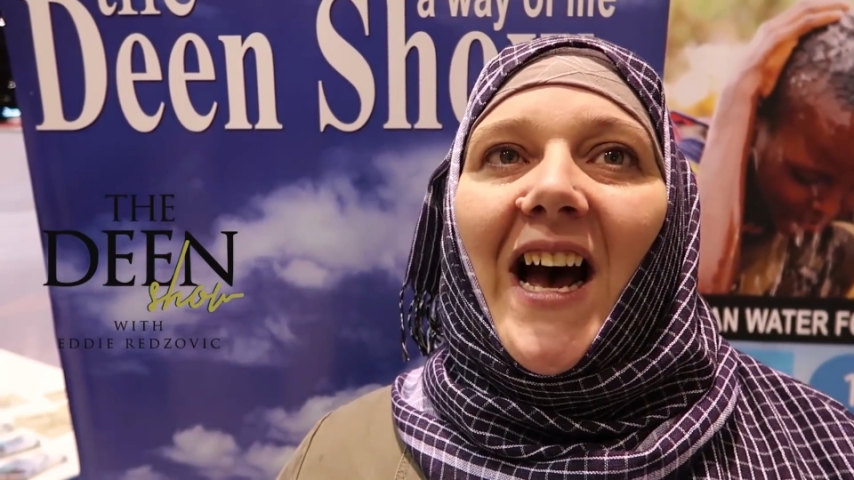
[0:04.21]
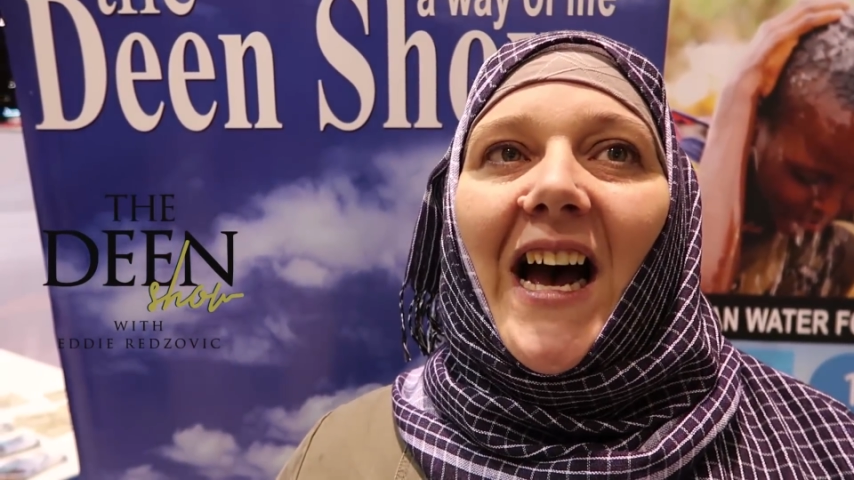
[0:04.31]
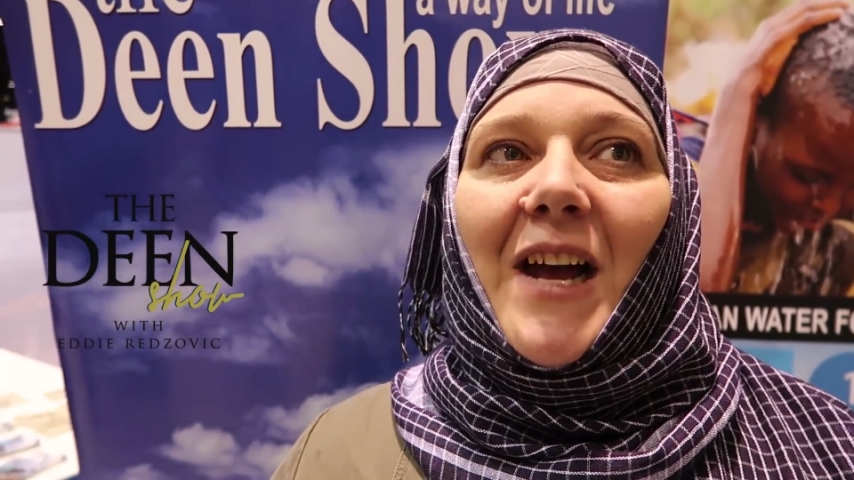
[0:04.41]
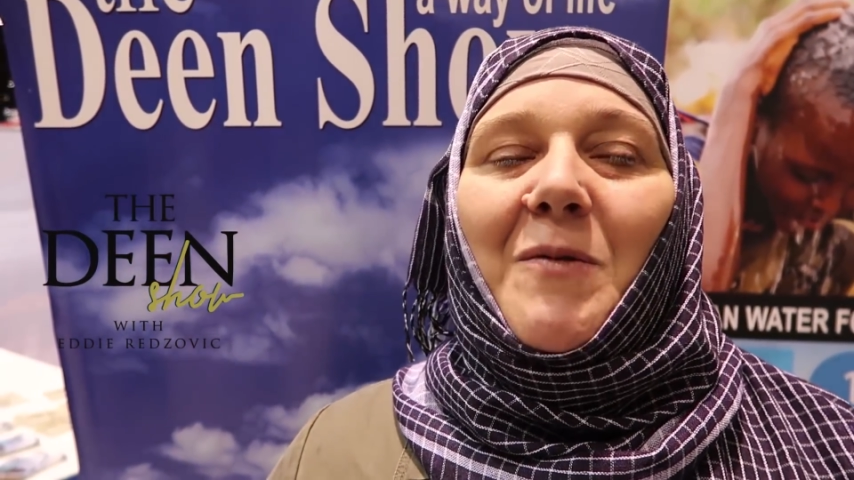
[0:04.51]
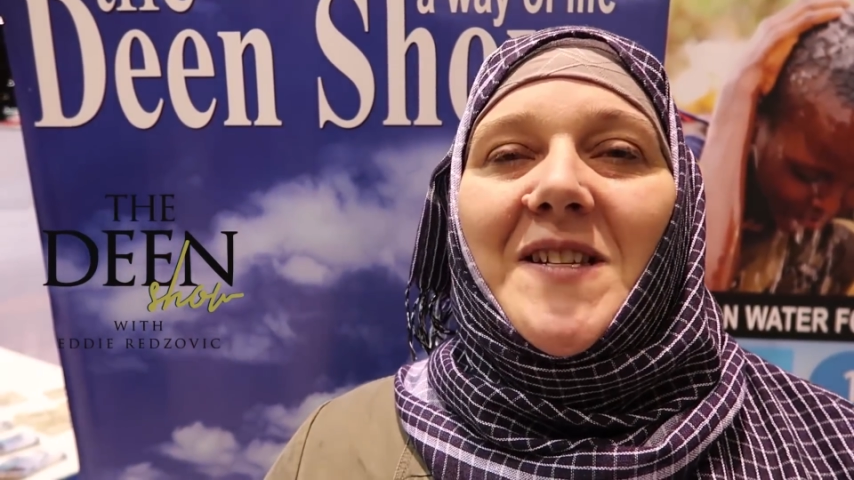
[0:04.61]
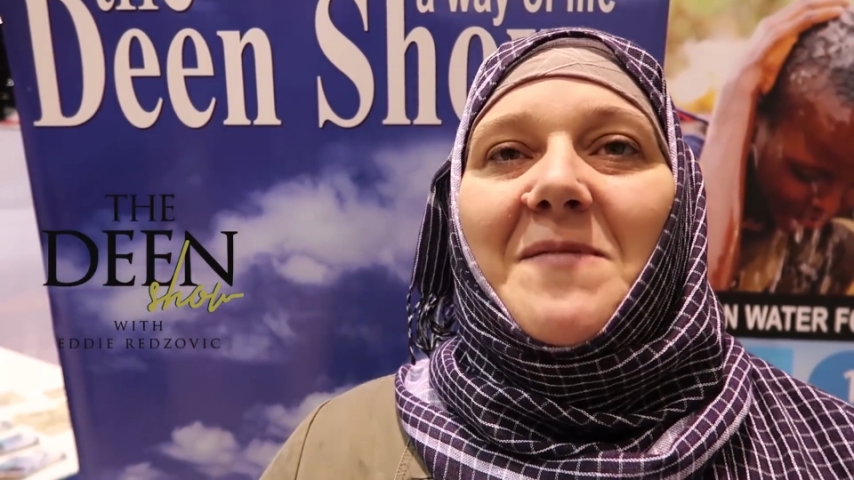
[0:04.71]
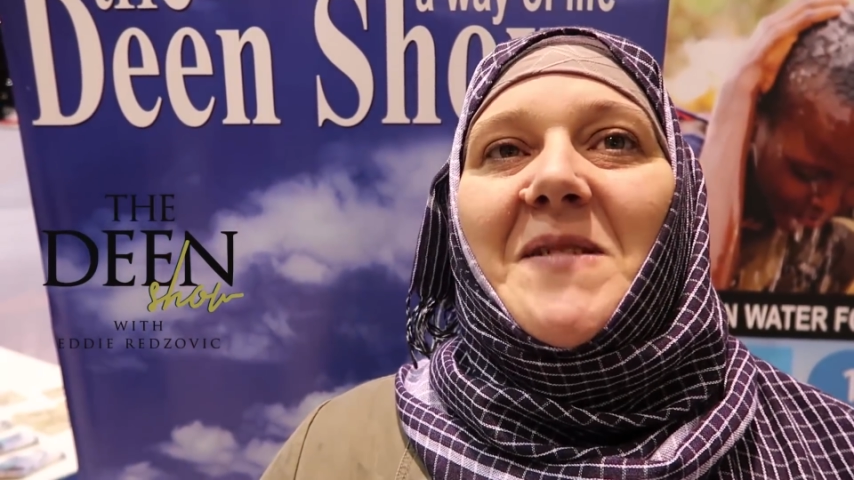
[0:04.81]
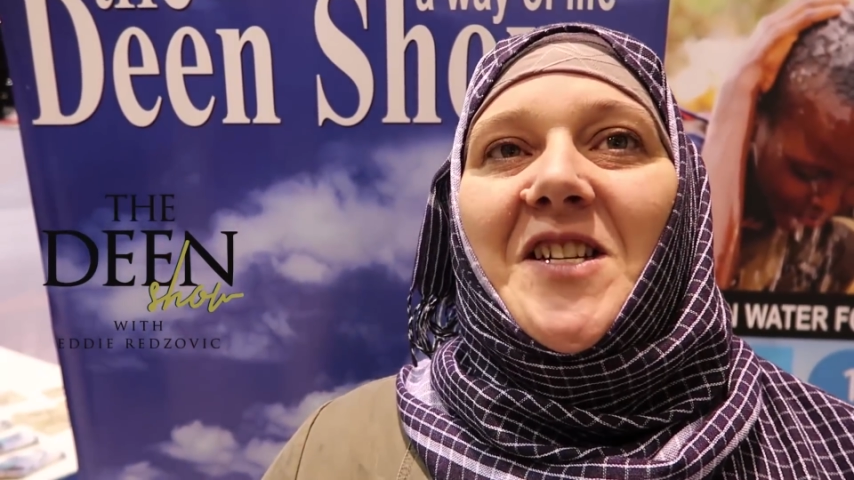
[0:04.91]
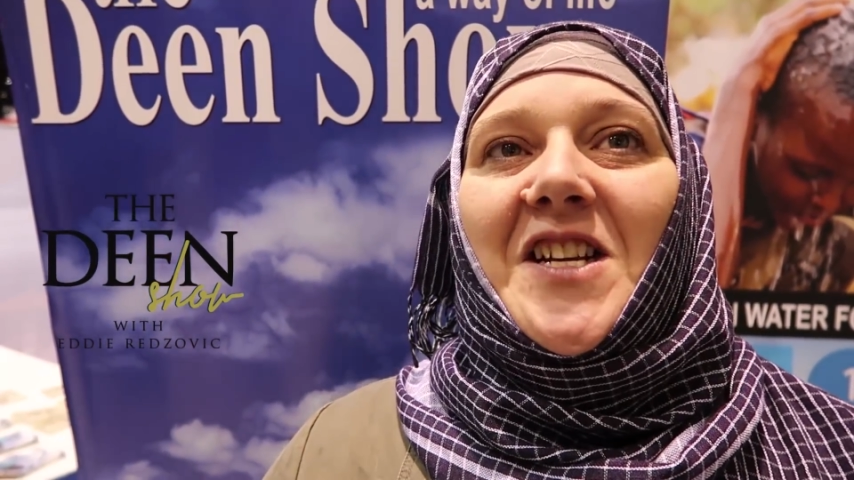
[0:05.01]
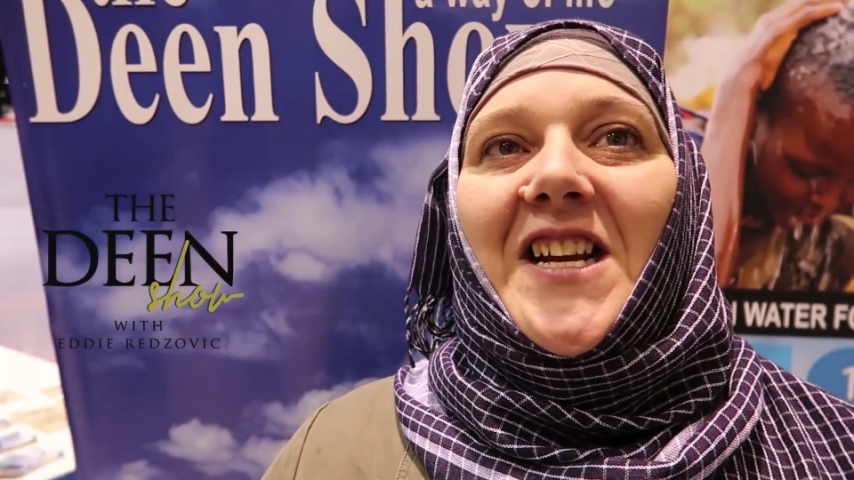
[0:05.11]
I was a
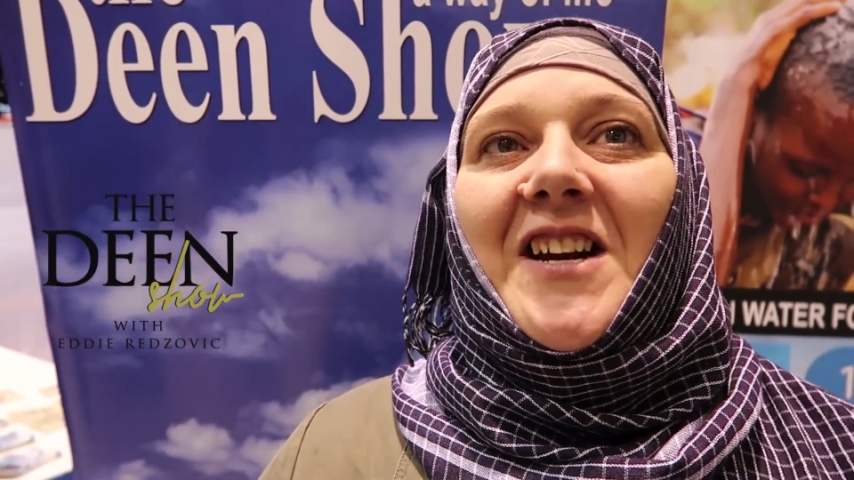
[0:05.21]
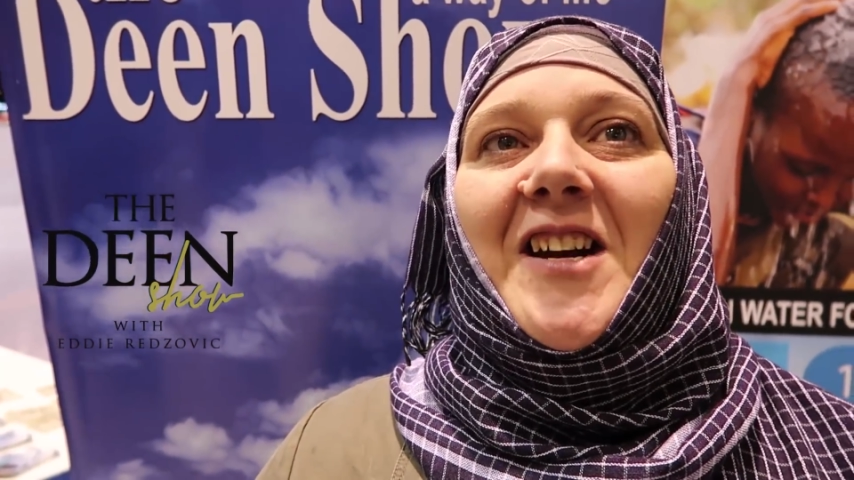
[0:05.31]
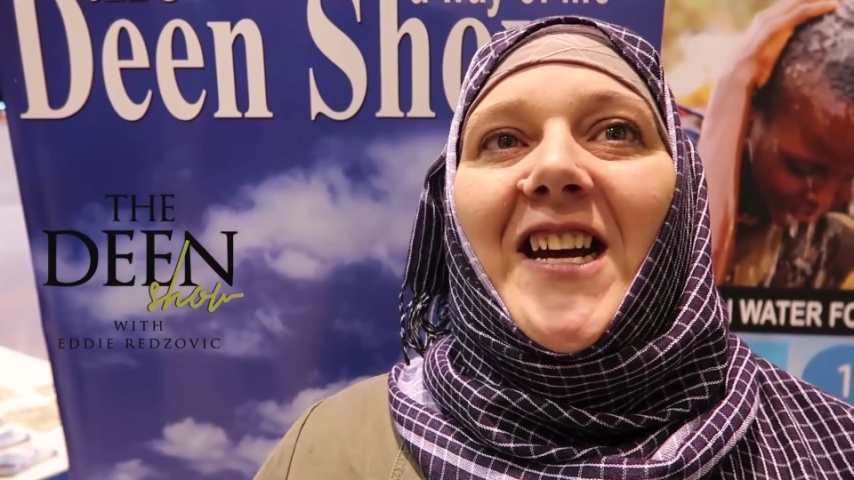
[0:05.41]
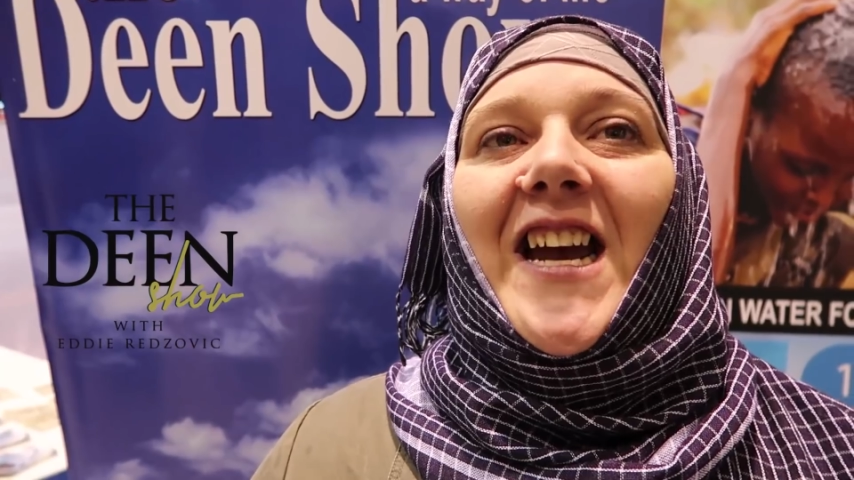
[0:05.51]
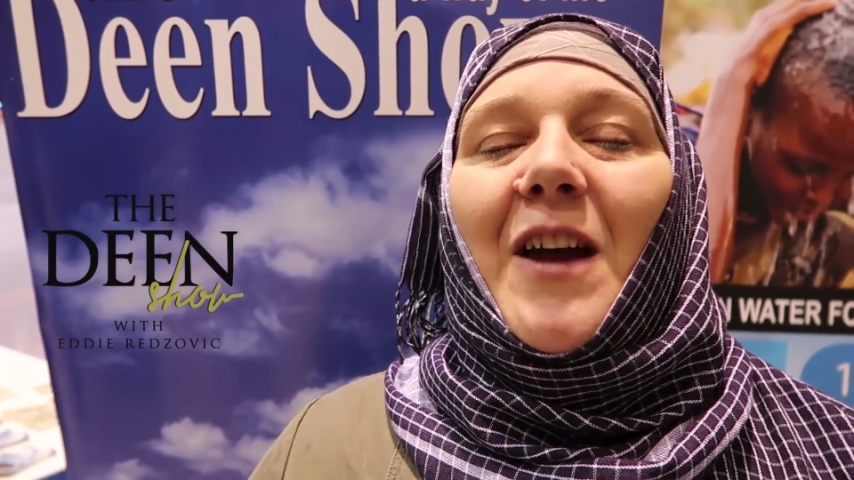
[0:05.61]
missionary.